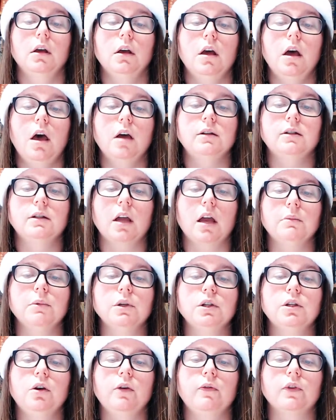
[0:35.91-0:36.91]
her time as
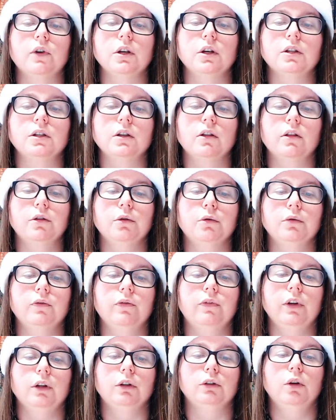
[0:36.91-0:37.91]
governess at
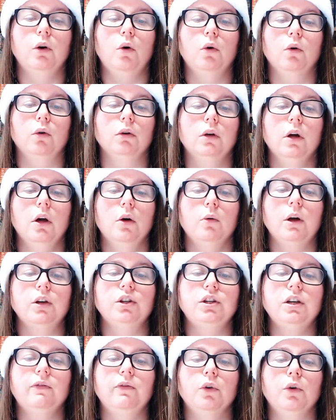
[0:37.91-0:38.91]
Thornfield Hall, where
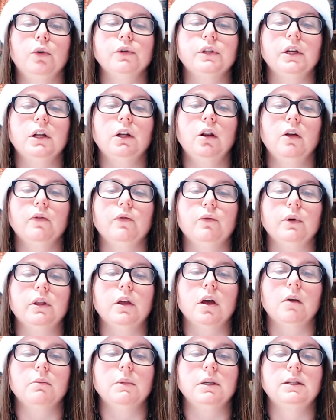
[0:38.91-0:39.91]
she falls in love with
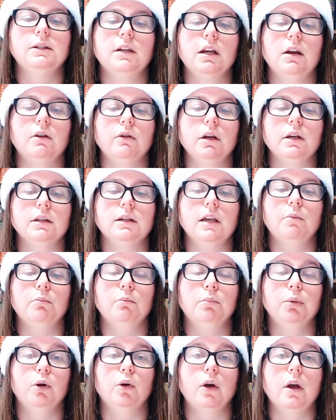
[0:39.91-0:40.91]
her mysterious
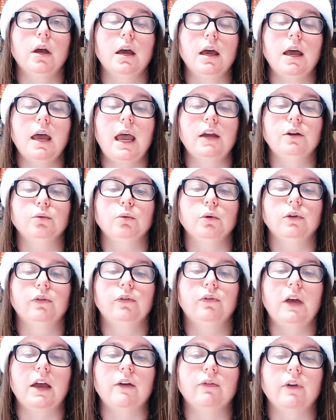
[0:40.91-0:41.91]
employer, Edward
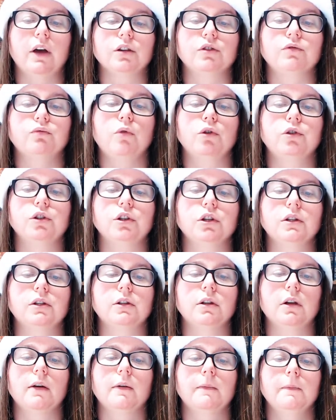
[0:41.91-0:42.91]
Fairfax
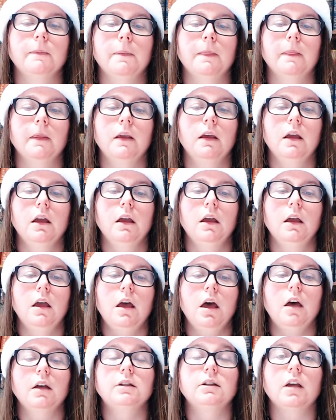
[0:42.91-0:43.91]
Rochester,
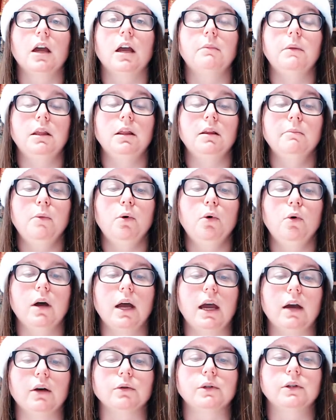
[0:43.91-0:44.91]
her time in the Moor
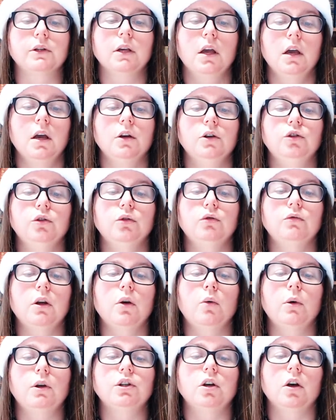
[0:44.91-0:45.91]
House, during
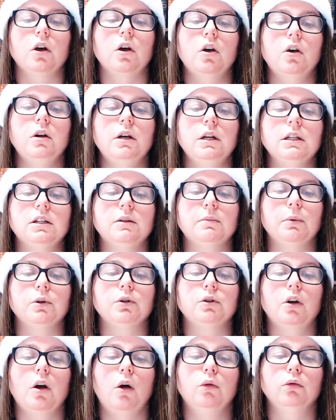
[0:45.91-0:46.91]
which her earnest
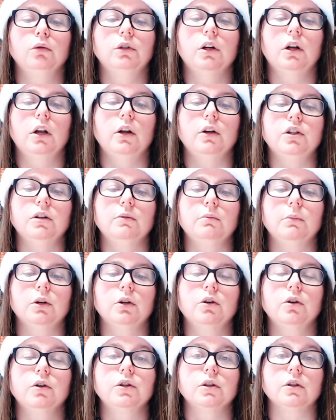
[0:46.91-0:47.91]
but cold clergyman
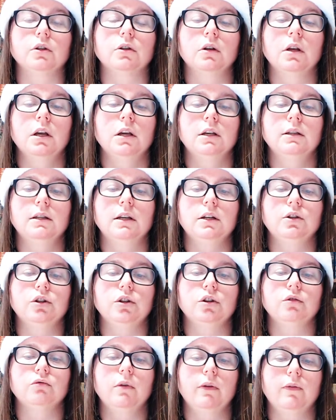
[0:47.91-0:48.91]
cousin, St.
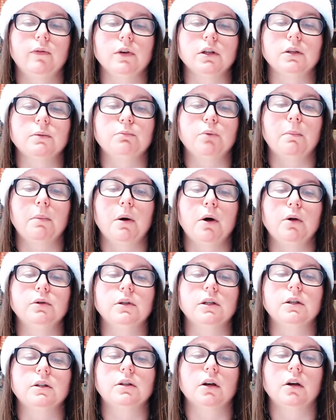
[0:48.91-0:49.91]
John Rivers,
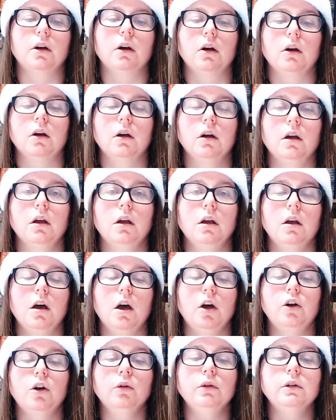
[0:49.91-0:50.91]
proposes to her,
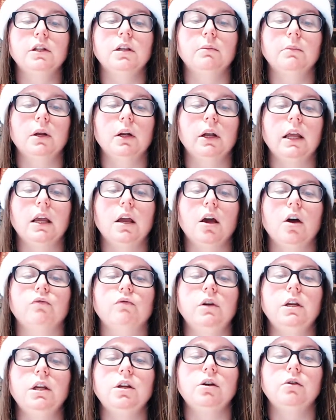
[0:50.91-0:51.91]
and ultimately her
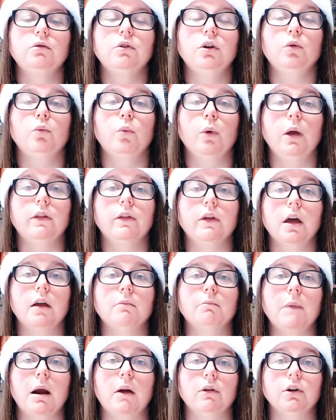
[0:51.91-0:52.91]
reunion with and
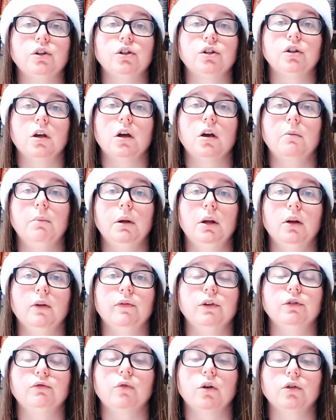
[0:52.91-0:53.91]
marriage to her
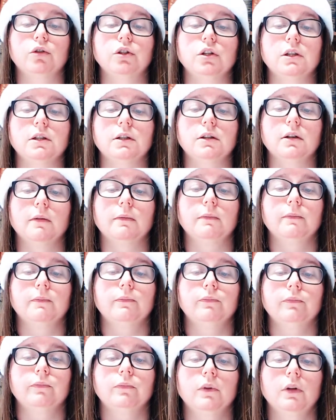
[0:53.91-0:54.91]
beloved Rochester.
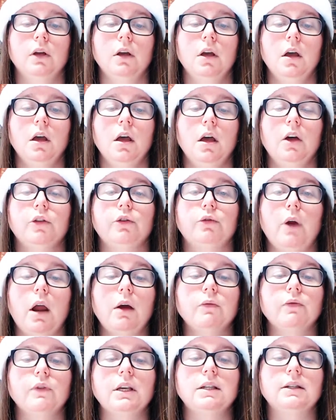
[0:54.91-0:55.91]

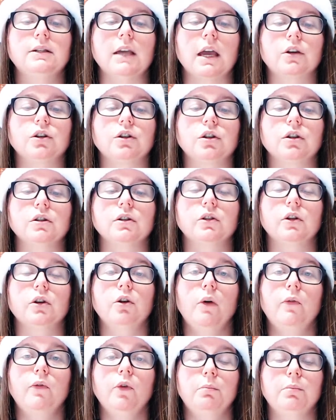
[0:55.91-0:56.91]
Throughout these sections, the
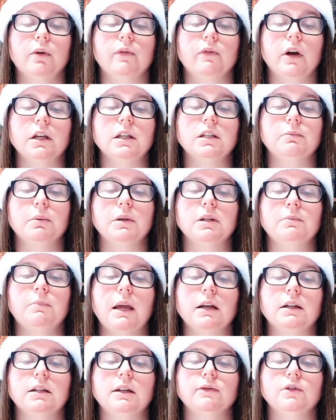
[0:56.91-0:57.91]
novel provides
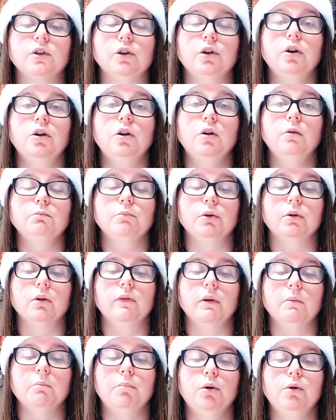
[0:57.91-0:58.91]
perspectives on a number of
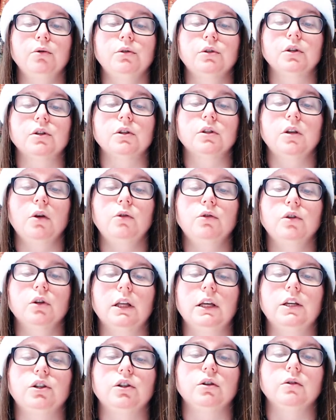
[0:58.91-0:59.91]
important social
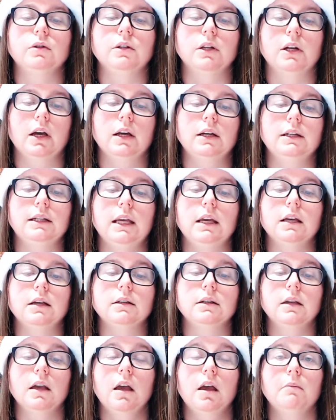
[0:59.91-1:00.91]
issues and
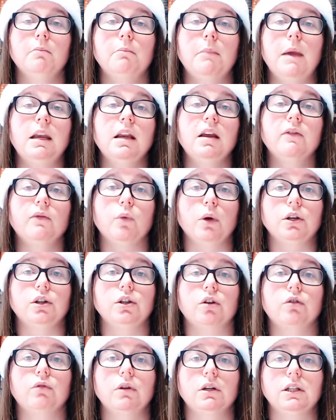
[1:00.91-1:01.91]
ideas, many of which are
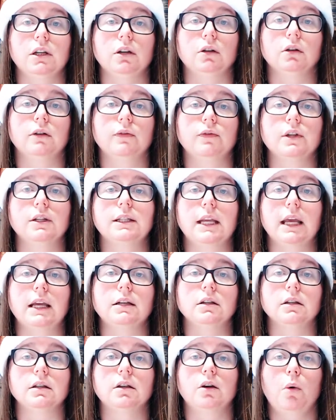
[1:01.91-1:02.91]
critical of the
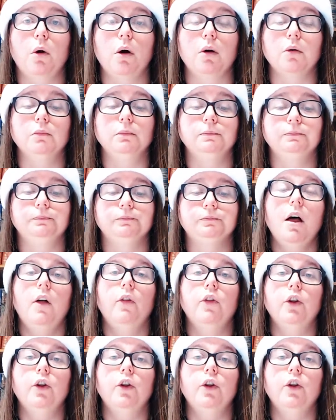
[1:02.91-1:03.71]
status quo. The